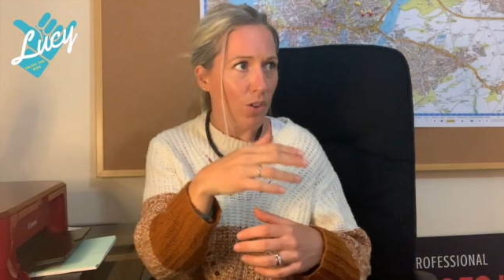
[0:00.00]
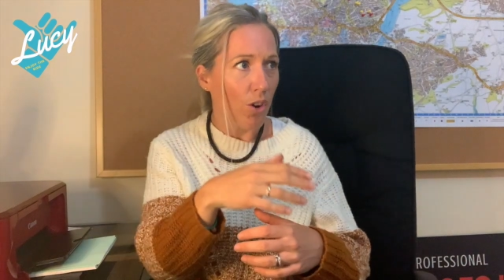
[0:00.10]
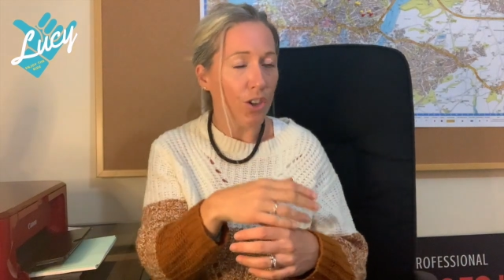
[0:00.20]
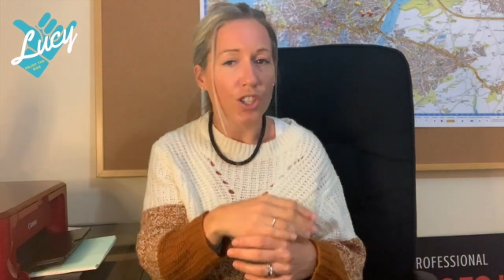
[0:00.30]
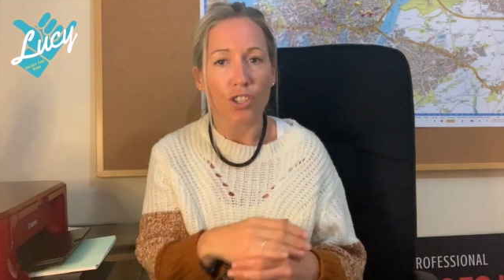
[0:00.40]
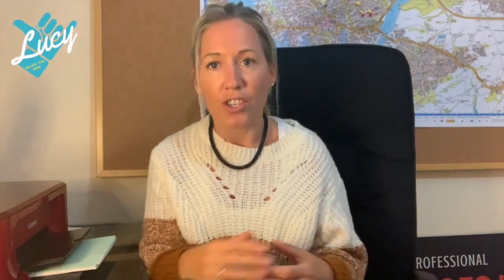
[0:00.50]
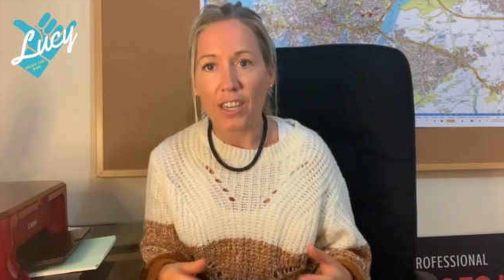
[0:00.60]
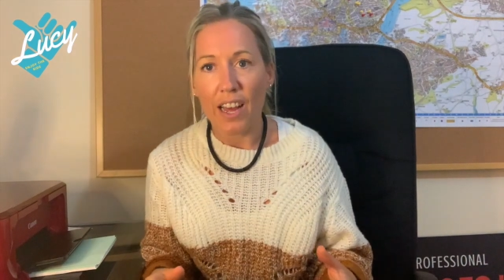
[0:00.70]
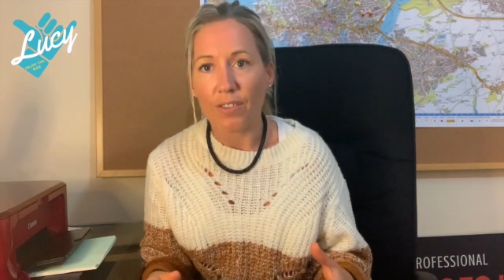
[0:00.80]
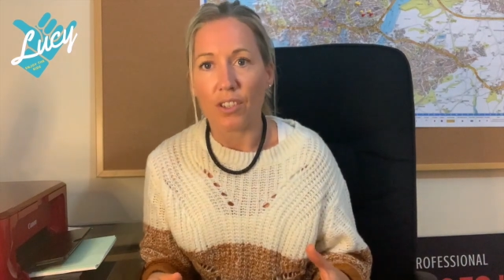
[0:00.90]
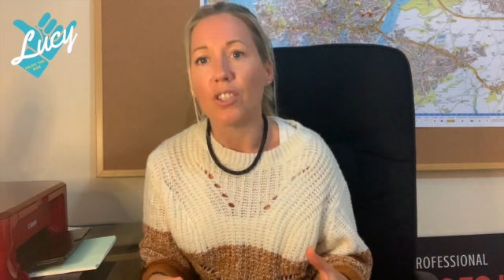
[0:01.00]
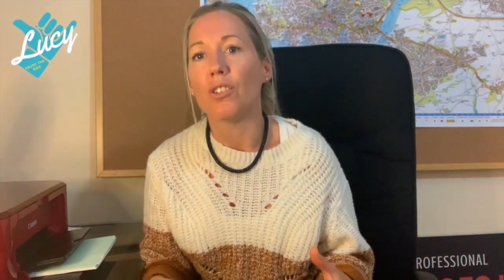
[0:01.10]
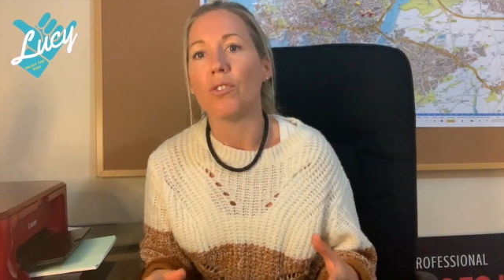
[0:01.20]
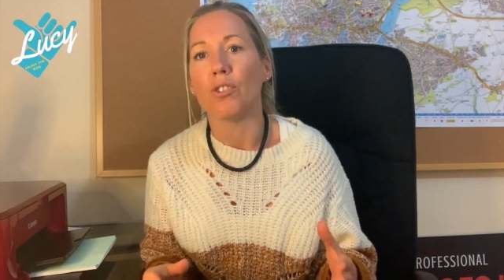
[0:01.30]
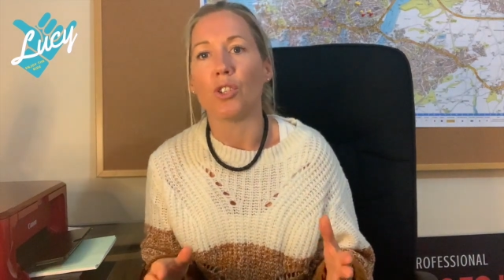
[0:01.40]
on a Sunday
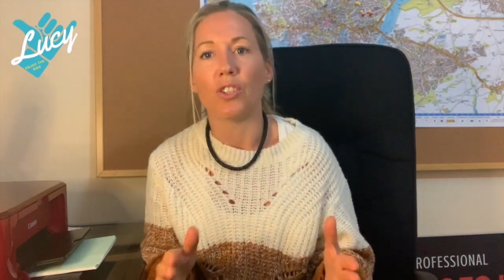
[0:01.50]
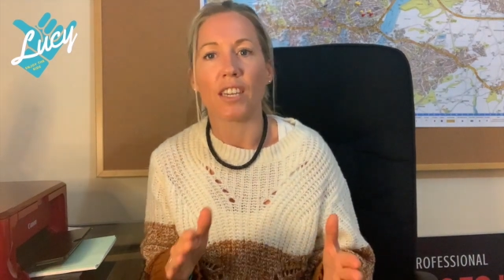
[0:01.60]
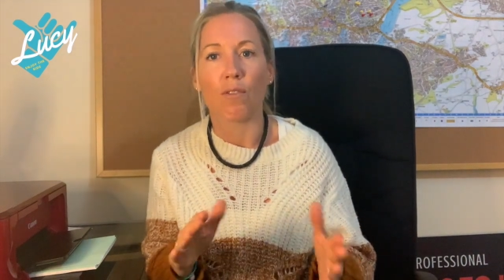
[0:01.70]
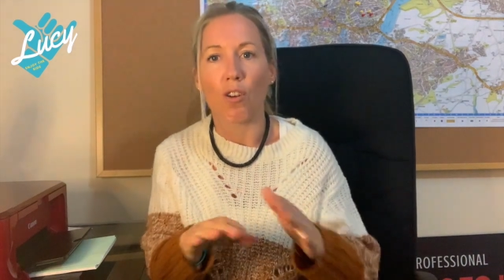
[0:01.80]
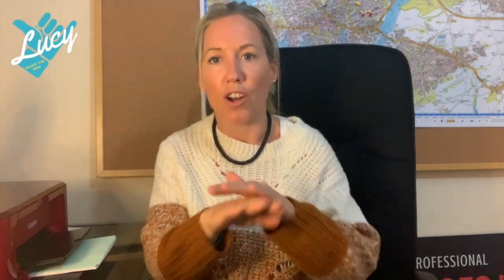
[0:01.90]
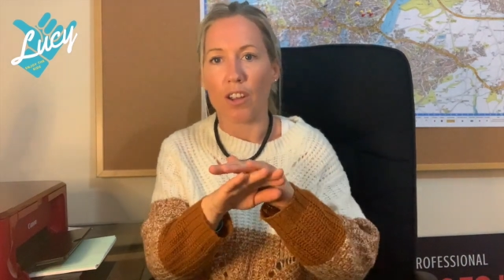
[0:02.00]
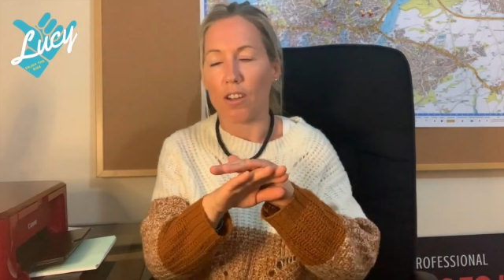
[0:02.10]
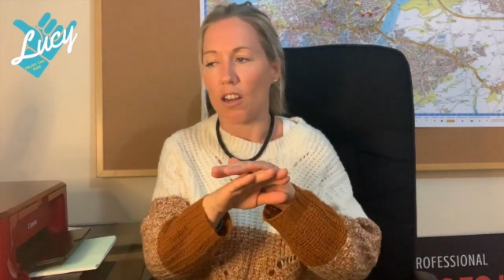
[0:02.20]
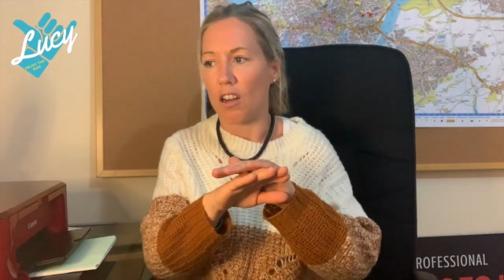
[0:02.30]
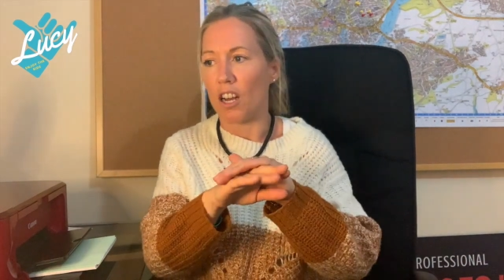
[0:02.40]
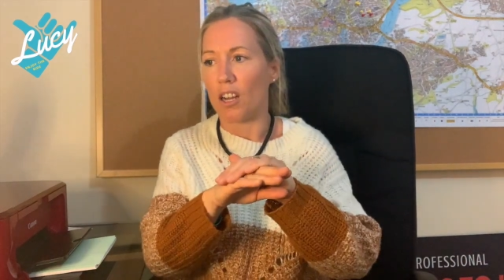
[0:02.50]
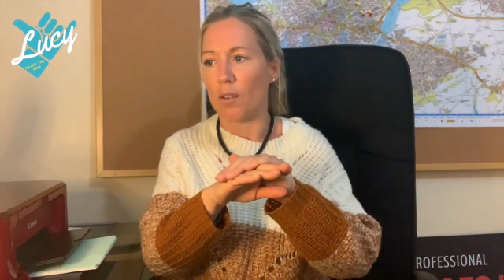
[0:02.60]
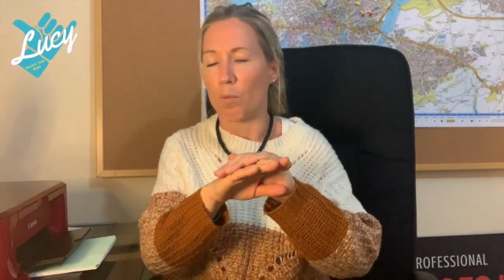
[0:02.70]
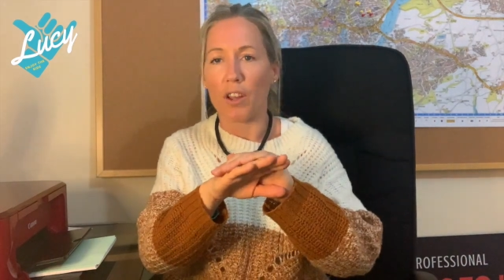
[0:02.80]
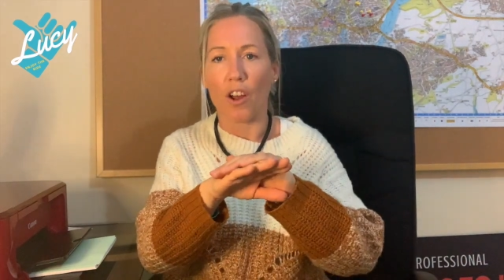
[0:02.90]
afternoon, you say, right,
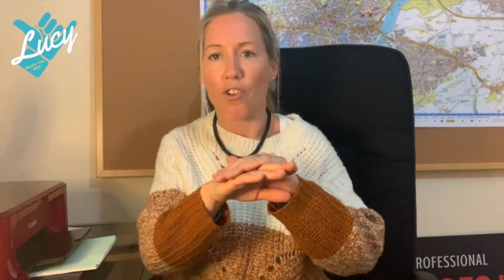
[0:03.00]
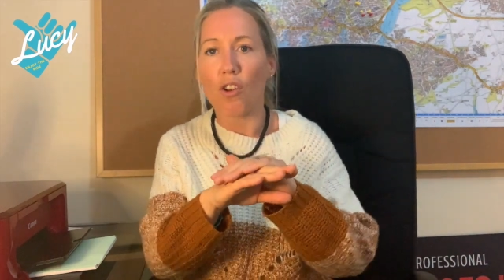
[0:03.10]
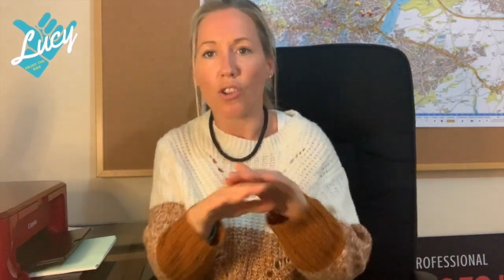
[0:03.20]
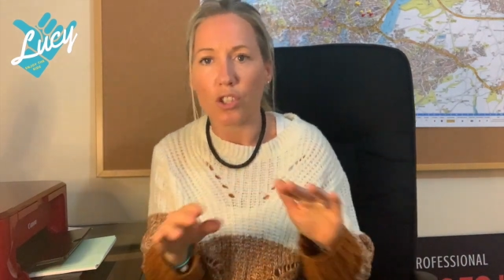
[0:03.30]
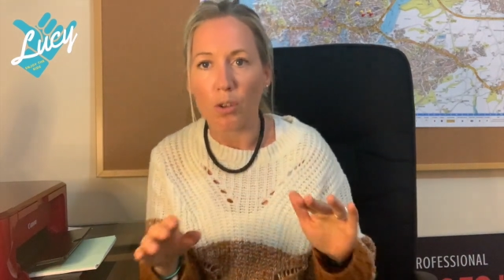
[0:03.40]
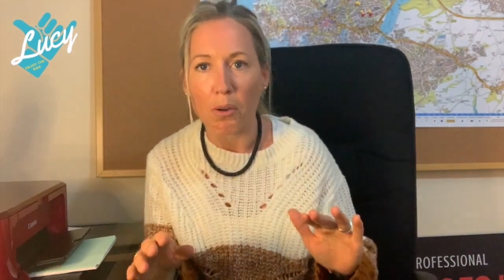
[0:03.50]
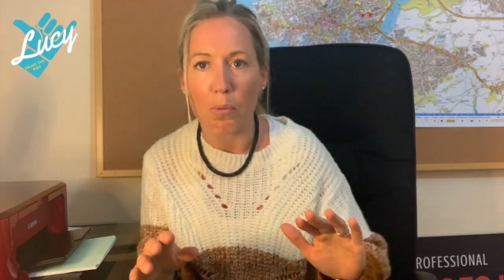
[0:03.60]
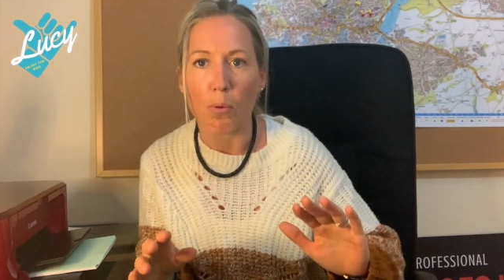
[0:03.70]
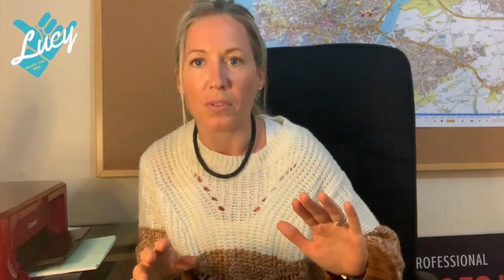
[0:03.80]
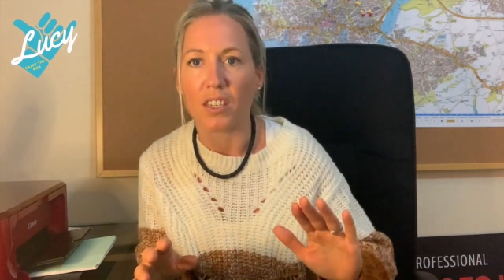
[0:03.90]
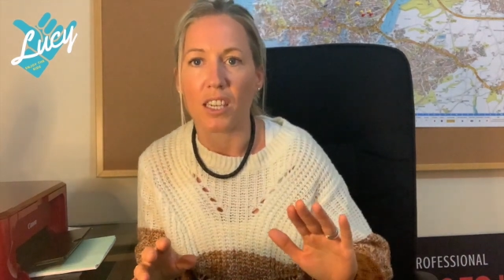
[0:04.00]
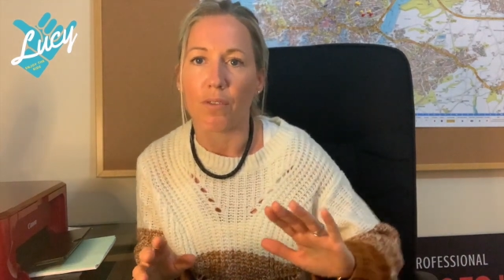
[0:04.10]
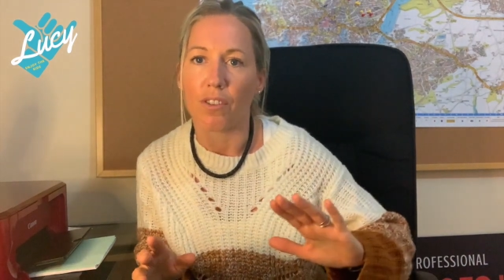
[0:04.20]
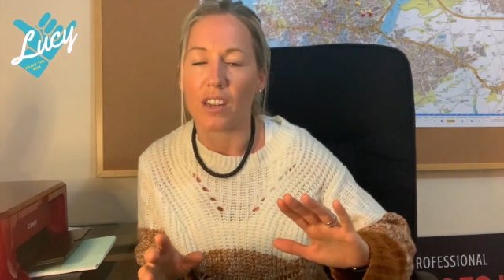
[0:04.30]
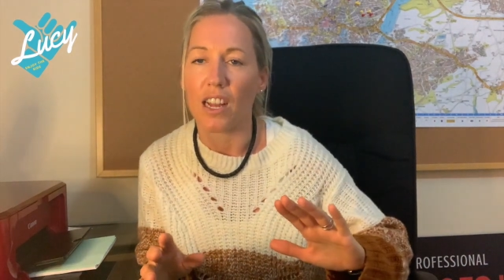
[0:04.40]
we are not doing property
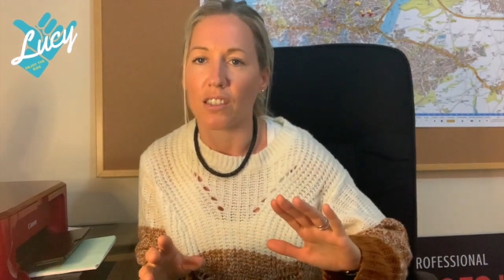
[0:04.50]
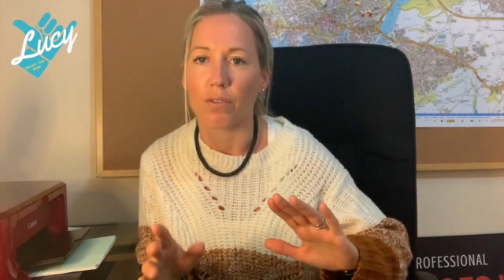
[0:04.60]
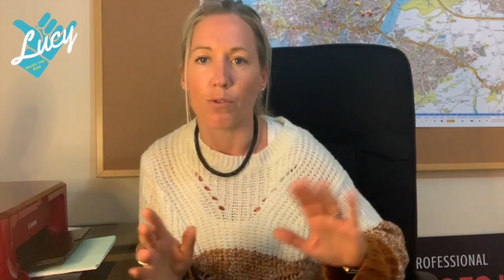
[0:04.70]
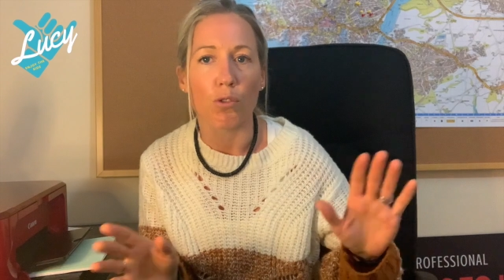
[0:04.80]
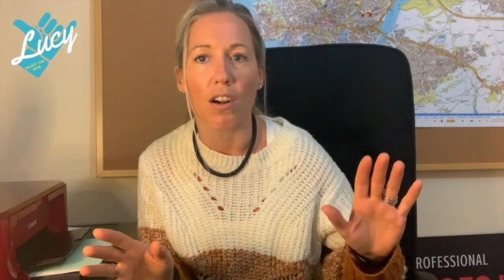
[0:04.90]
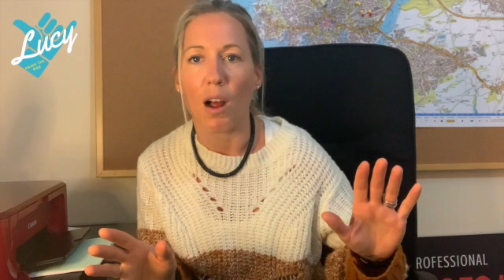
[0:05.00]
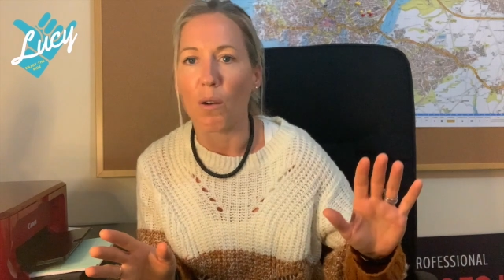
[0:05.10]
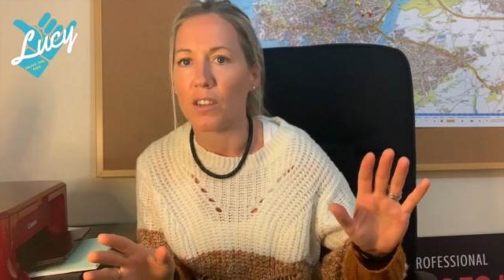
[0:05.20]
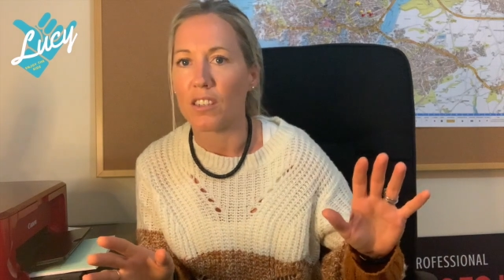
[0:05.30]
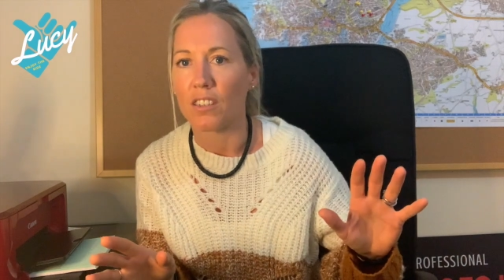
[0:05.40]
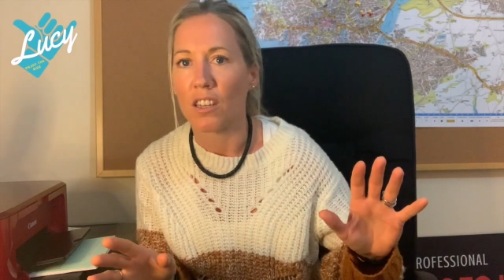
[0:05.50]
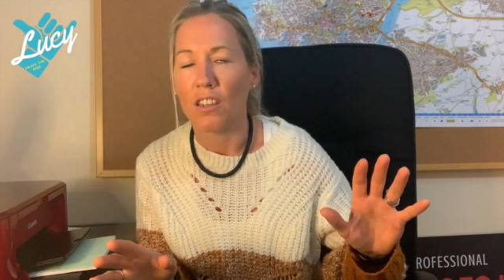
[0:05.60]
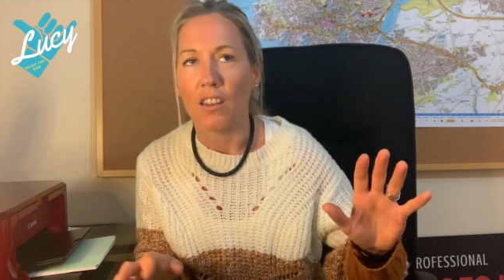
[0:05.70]
for the next 4 hours,